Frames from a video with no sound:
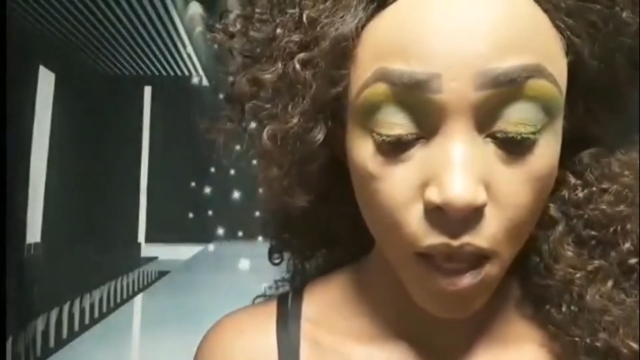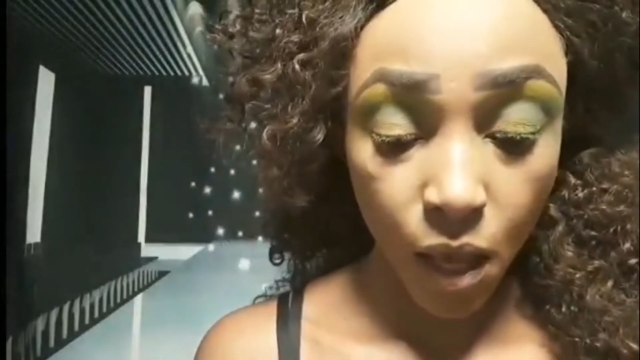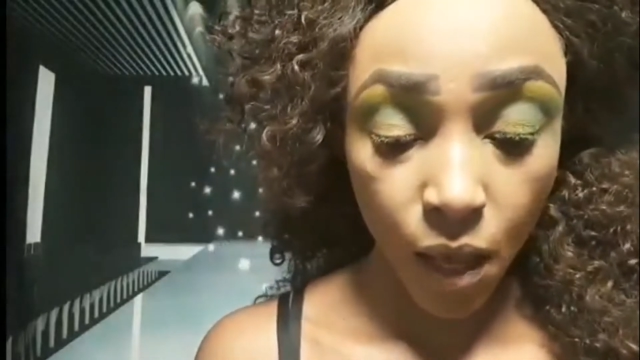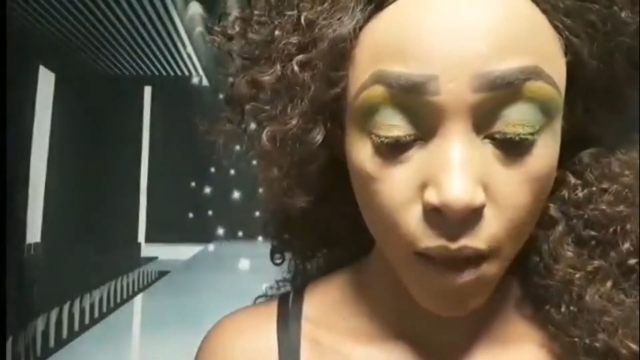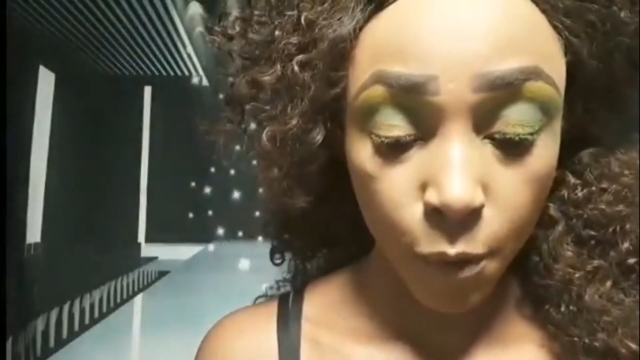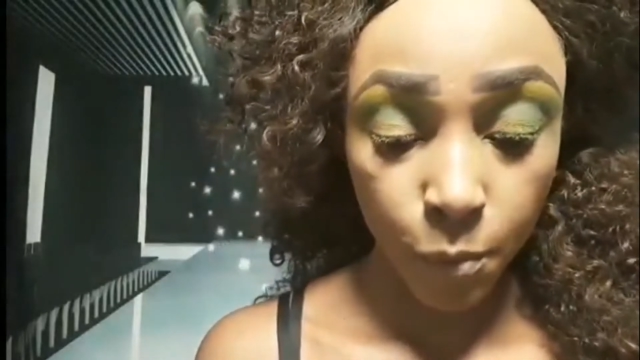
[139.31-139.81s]

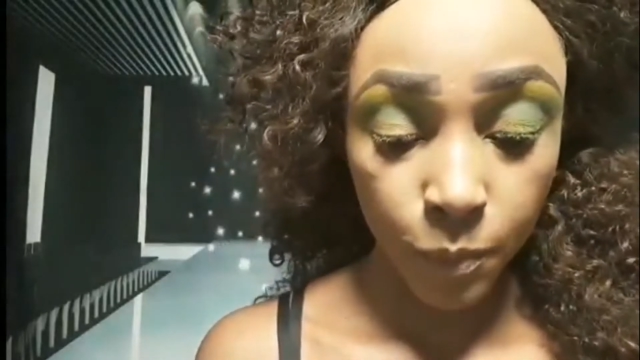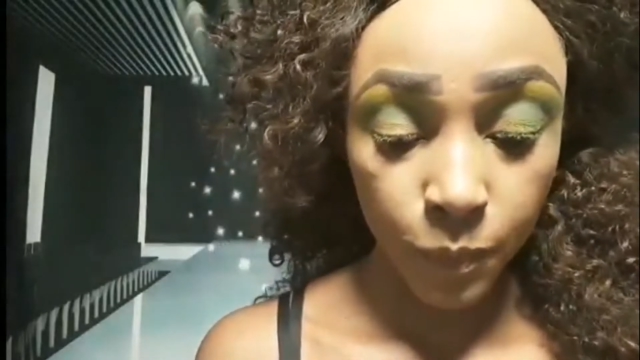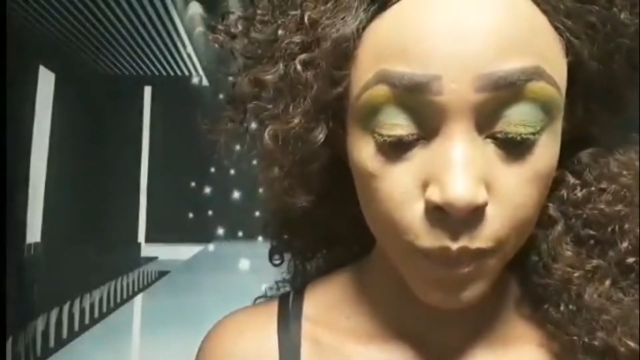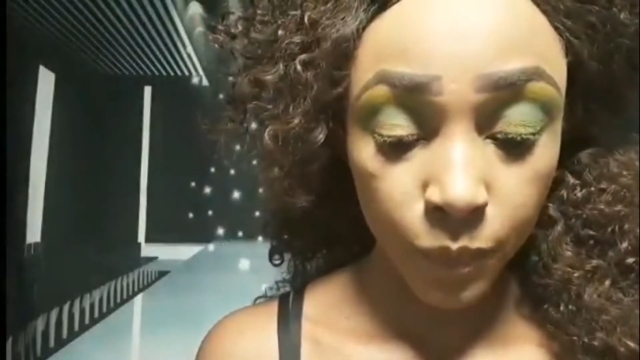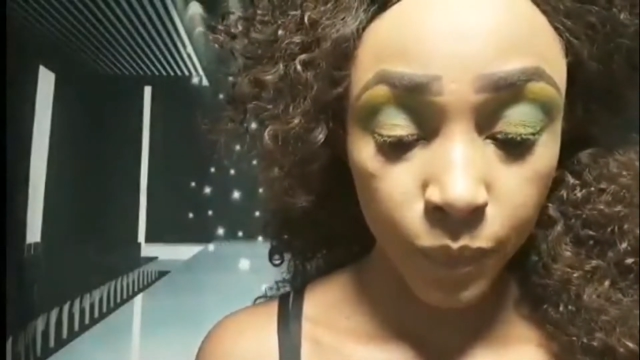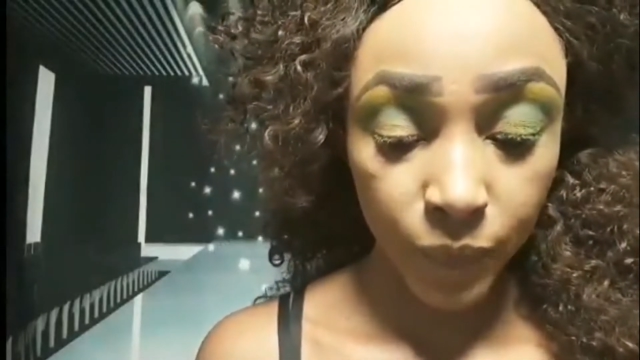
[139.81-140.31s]

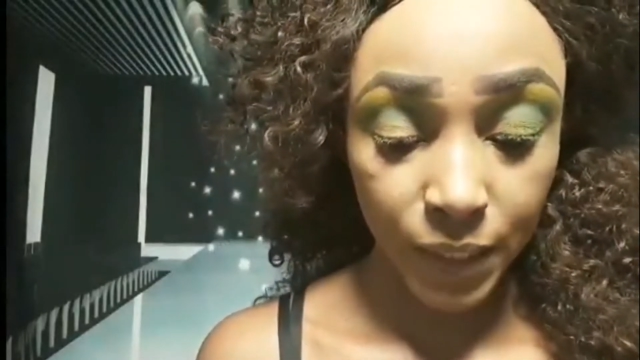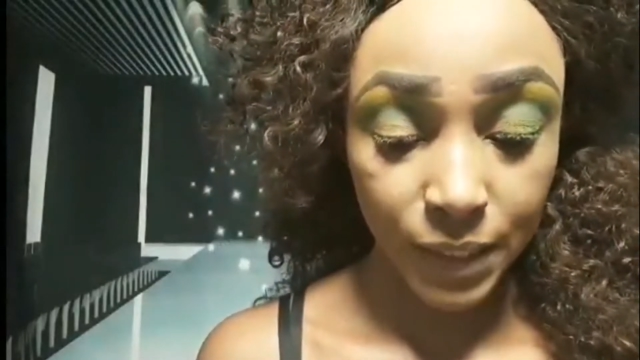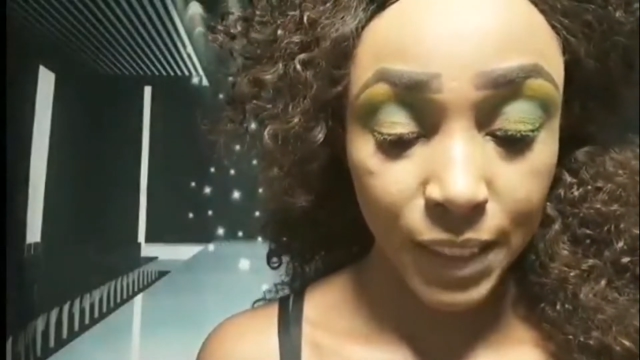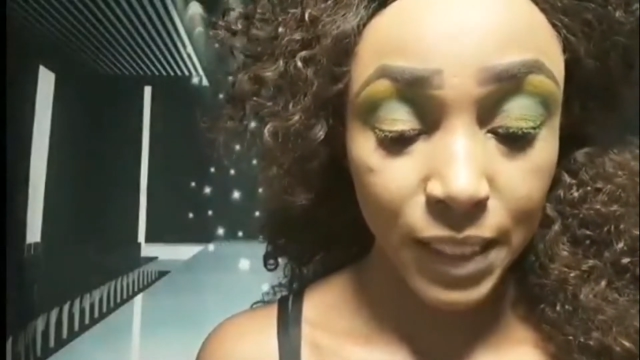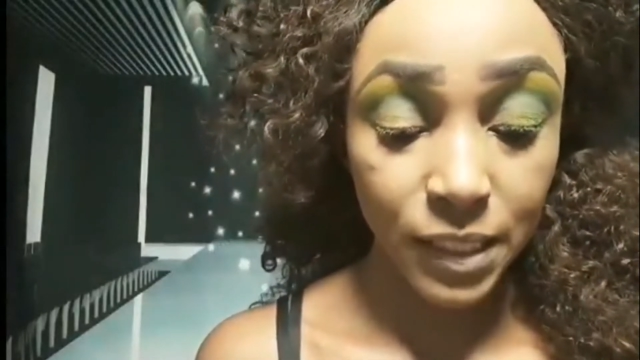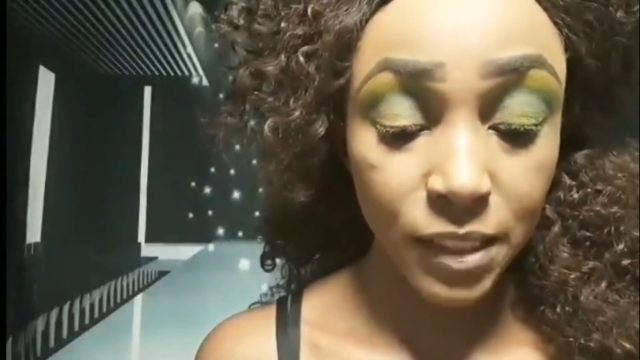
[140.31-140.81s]
It
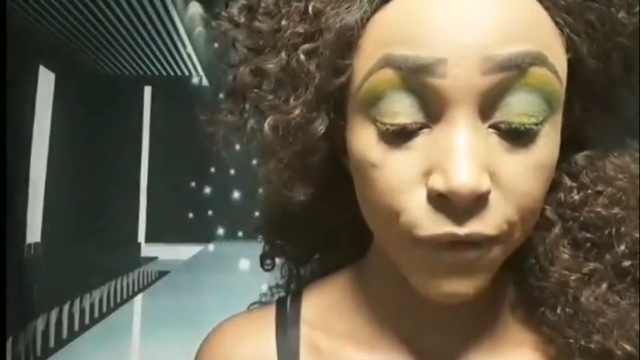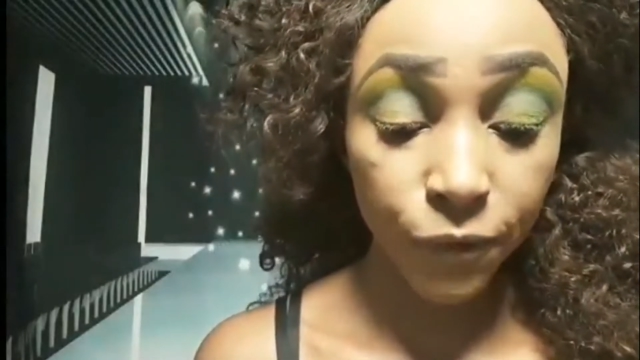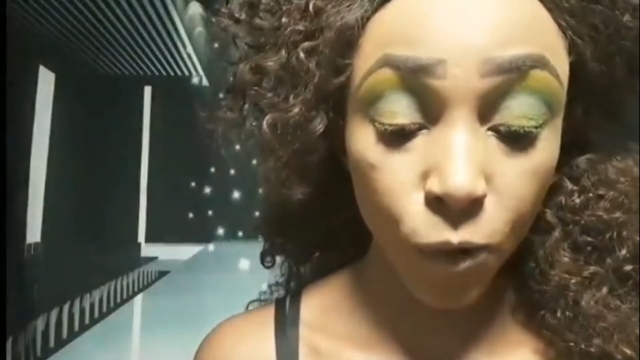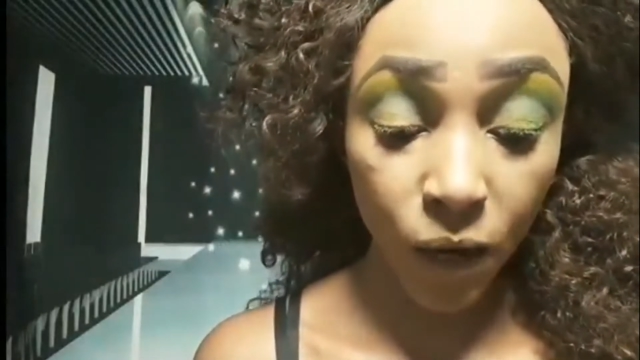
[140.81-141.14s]
says it's a full